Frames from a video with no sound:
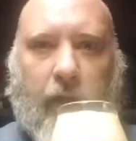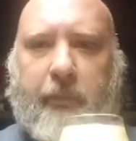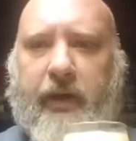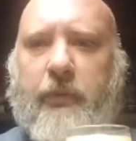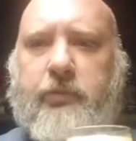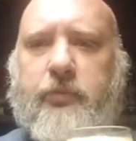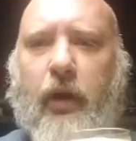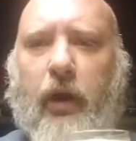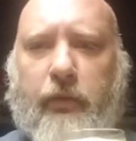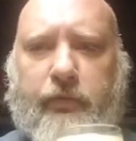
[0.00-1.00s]
Uh, picking up
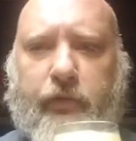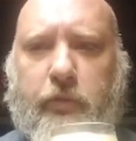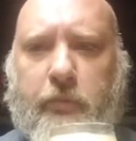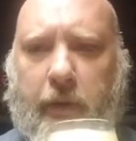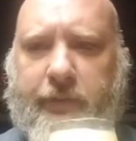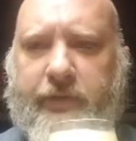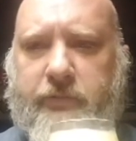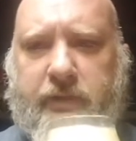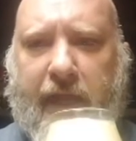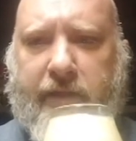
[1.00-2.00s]
some dark fruit, maybe
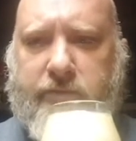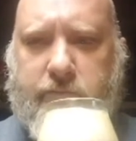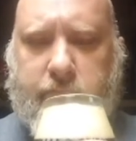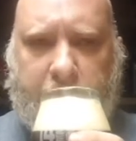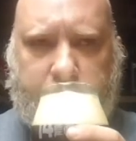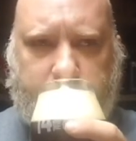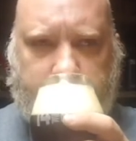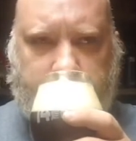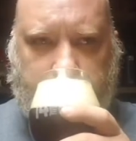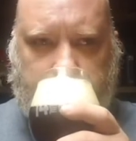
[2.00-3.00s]
some dates and
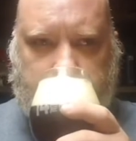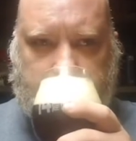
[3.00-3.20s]
raisins,